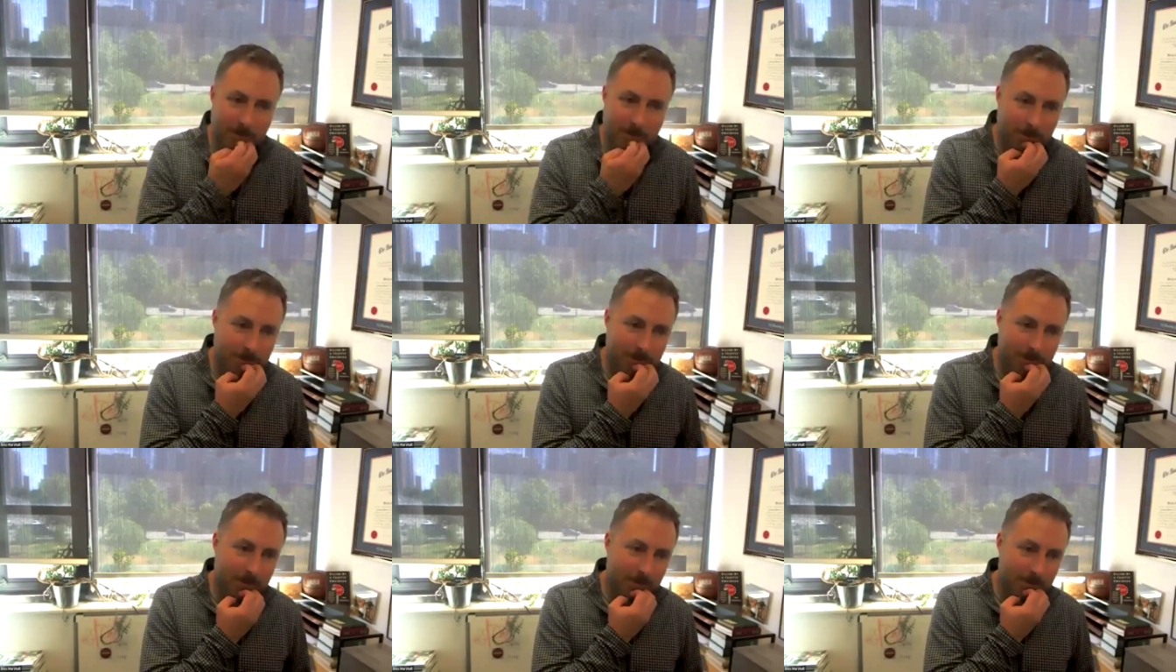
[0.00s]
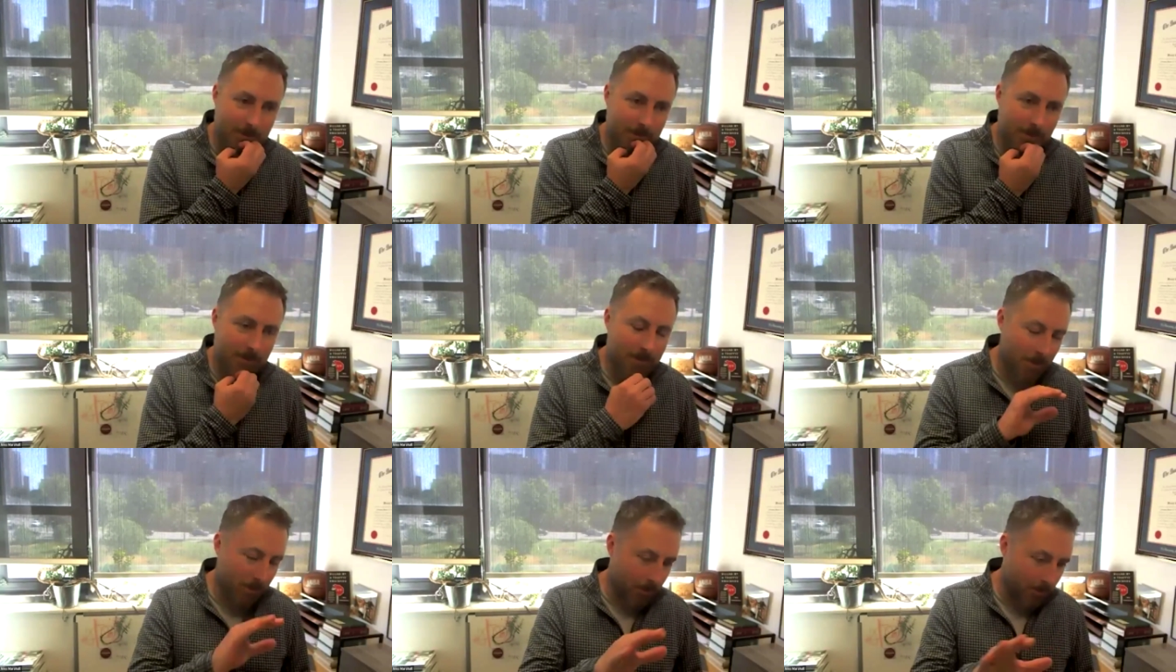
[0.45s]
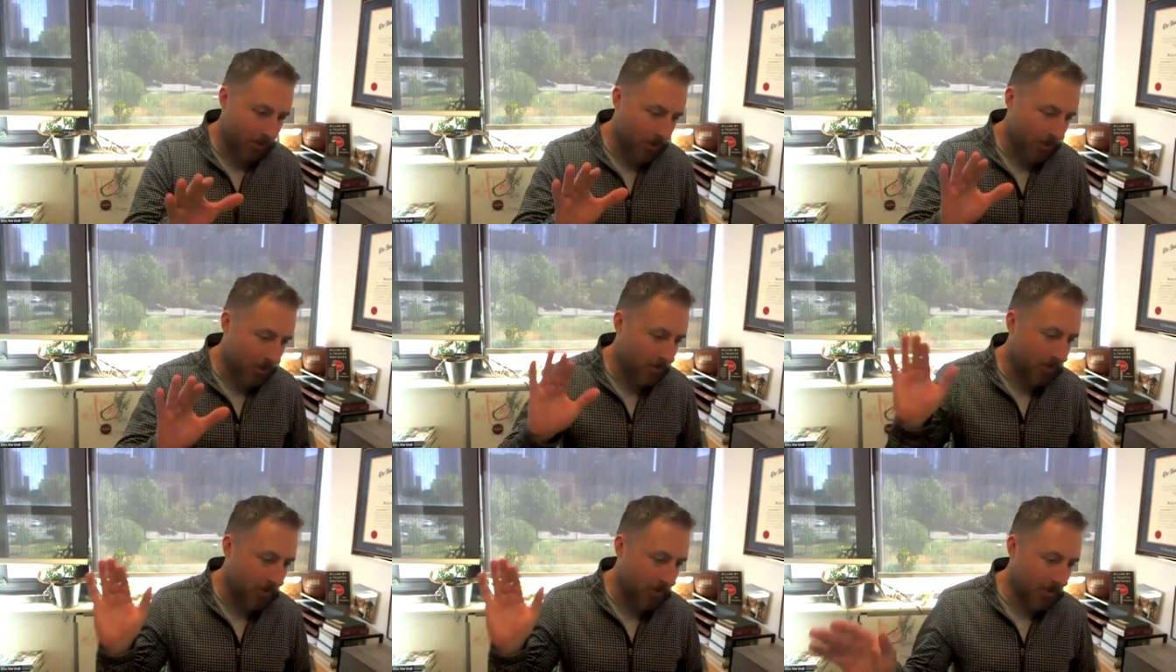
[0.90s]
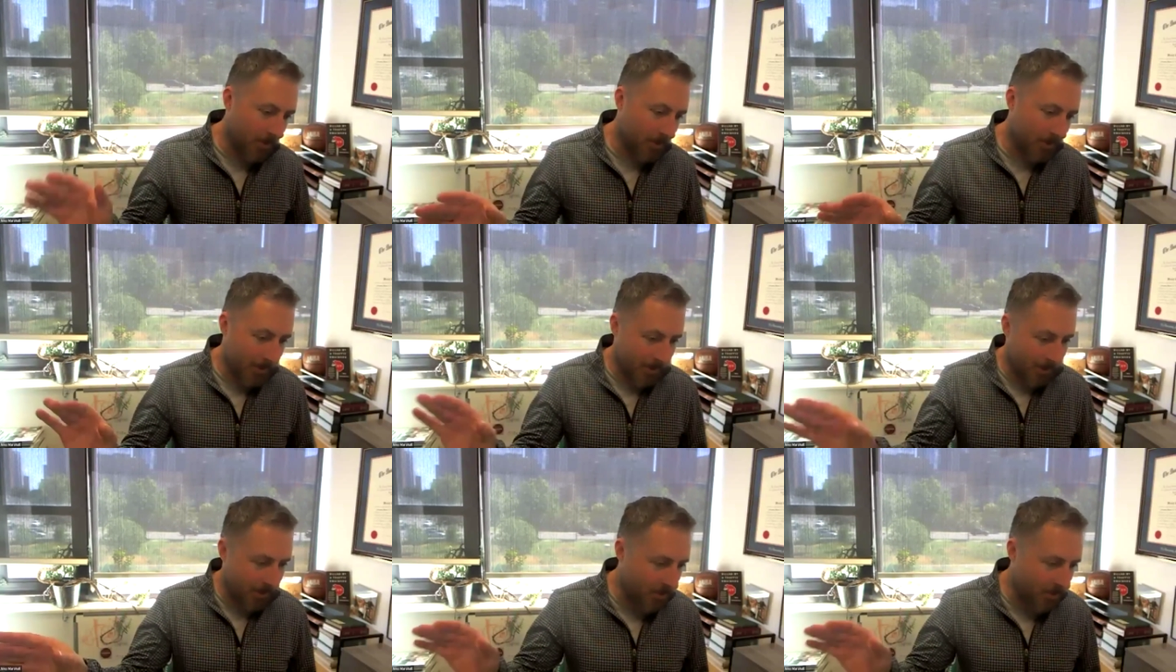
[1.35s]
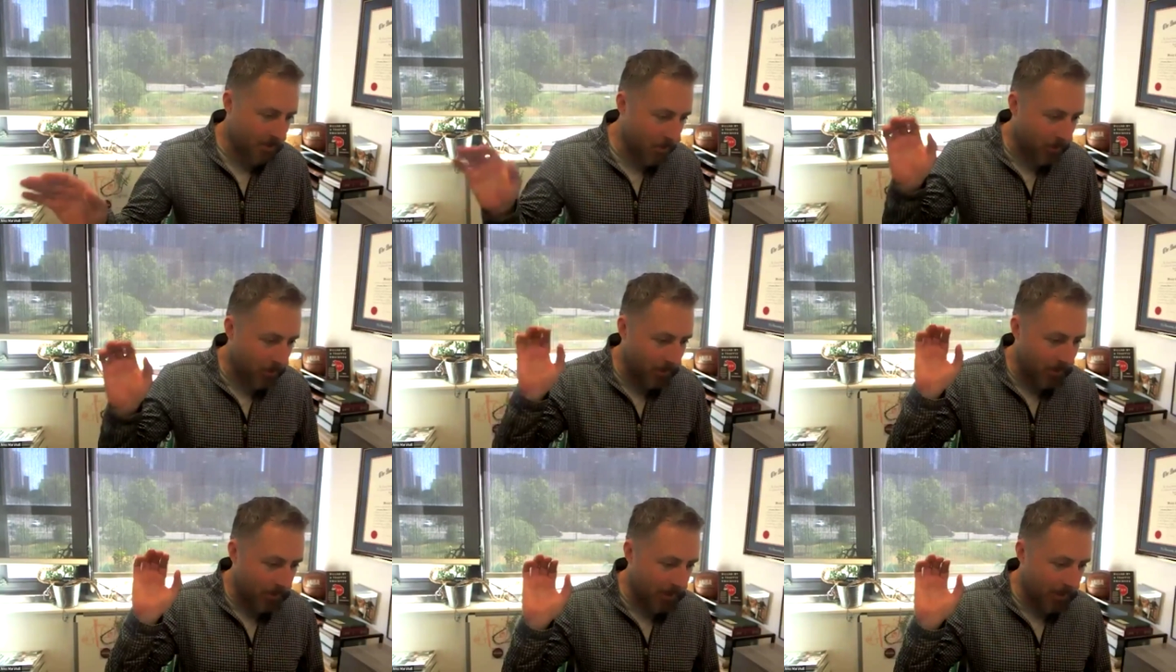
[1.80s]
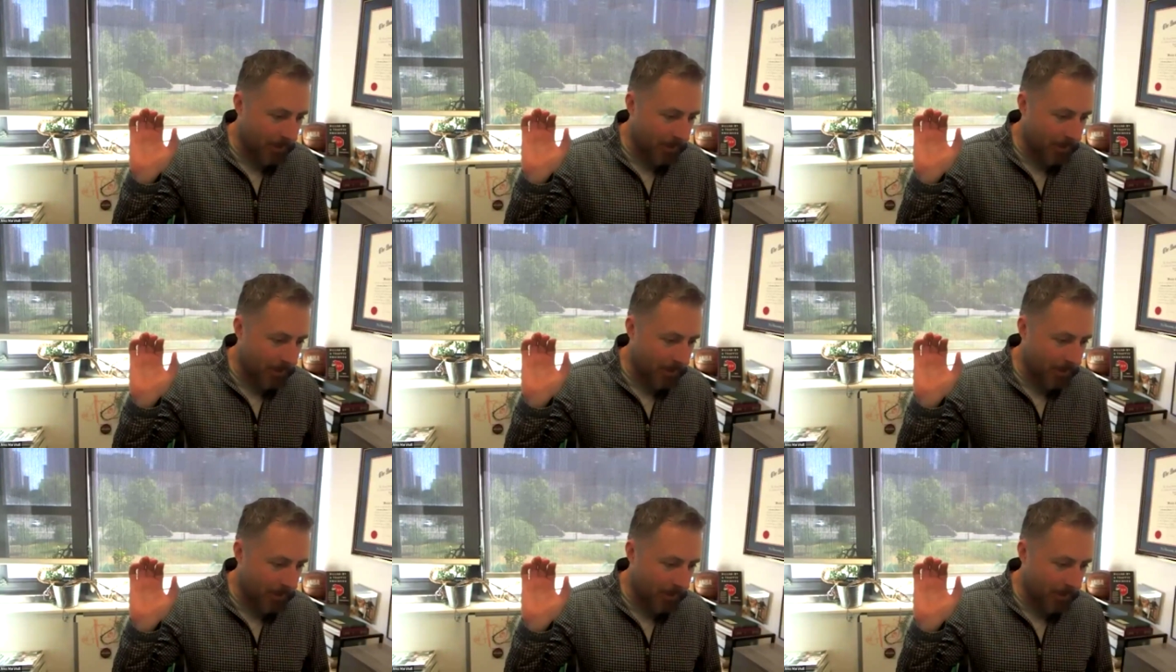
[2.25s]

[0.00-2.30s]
to Donald Shoup and his book.